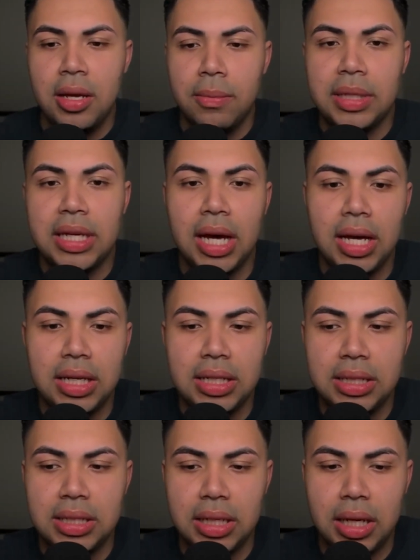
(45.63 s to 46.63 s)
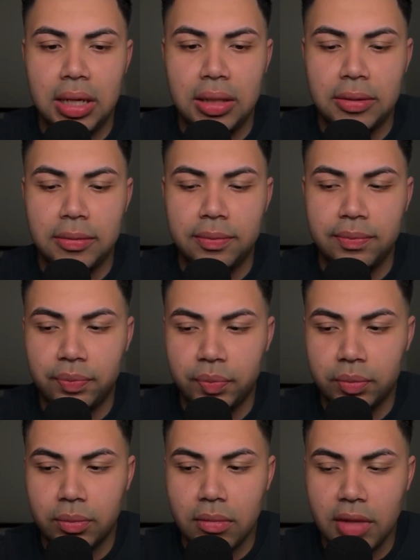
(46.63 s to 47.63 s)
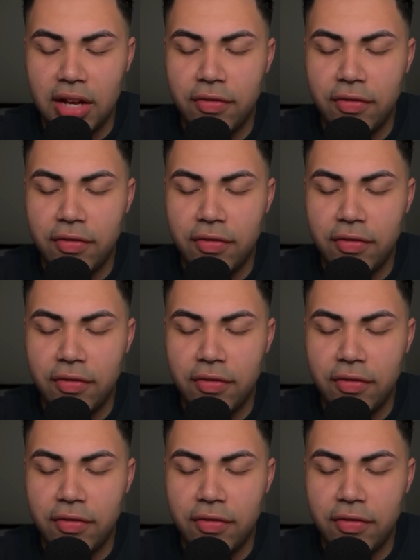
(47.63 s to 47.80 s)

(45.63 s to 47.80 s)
because I